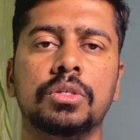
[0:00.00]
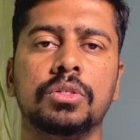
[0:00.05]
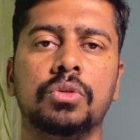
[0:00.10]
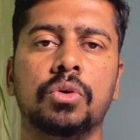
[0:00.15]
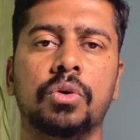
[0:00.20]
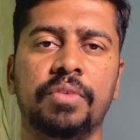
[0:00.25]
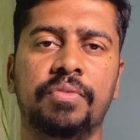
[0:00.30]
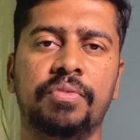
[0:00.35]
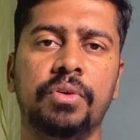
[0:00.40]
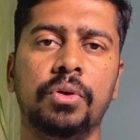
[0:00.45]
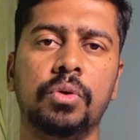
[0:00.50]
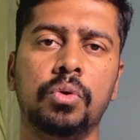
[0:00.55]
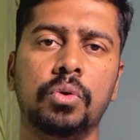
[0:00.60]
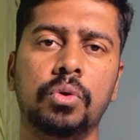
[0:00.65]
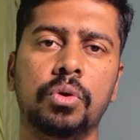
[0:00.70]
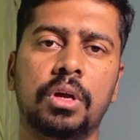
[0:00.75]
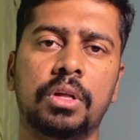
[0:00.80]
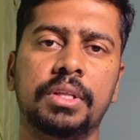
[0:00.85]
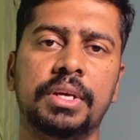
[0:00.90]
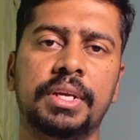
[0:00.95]
So if you
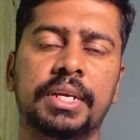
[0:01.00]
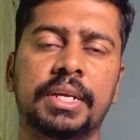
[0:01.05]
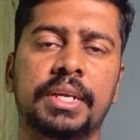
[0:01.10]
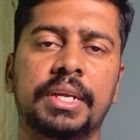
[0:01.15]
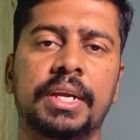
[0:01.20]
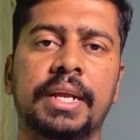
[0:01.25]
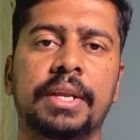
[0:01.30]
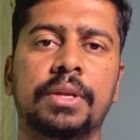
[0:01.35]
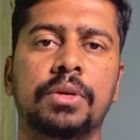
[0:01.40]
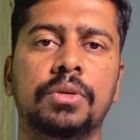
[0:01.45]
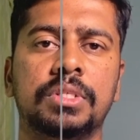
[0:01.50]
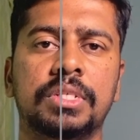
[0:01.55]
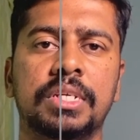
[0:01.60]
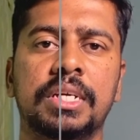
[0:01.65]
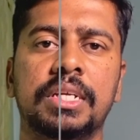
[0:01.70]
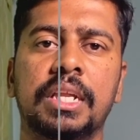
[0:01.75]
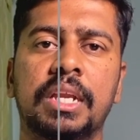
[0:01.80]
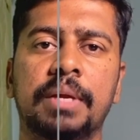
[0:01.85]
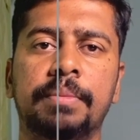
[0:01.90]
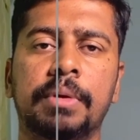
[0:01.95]
Google on the internet and you
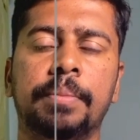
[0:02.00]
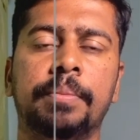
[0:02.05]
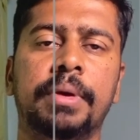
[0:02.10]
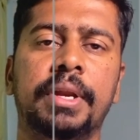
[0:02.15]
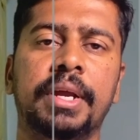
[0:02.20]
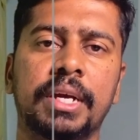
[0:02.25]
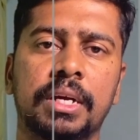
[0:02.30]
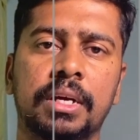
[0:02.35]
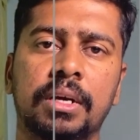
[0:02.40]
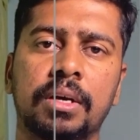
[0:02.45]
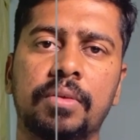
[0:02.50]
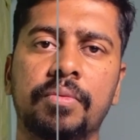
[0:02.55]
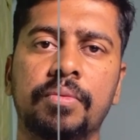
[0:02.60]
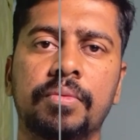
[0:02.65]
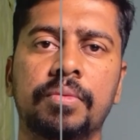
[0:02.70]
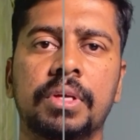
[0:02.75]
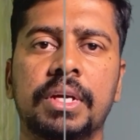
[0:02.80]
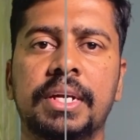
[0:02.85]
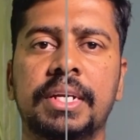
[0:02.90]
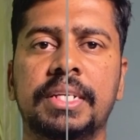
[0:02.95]
see the remembering
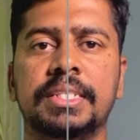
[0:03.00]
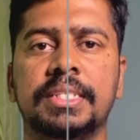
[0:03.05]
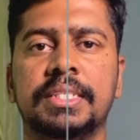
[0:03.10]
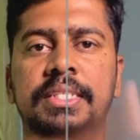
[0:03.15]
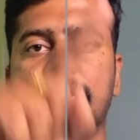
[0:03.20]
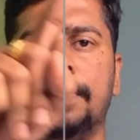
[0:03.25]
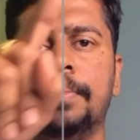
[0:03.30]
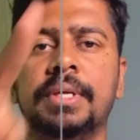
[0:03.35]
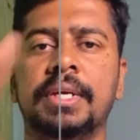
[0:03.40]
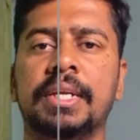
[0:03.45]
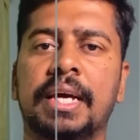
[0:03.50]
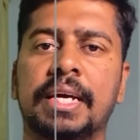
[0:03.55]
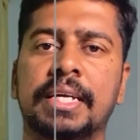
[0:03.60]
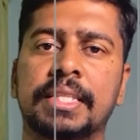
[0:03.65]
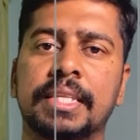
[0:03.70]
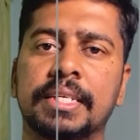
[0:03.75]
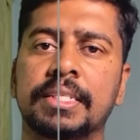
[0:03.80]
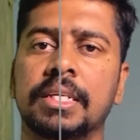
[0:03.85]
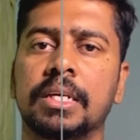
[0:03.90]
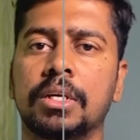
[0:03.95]
curve, it's something
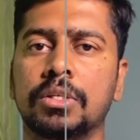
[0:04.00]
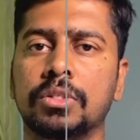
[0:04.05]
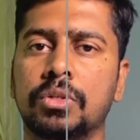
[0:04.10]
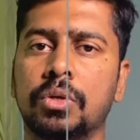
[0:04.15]
like this.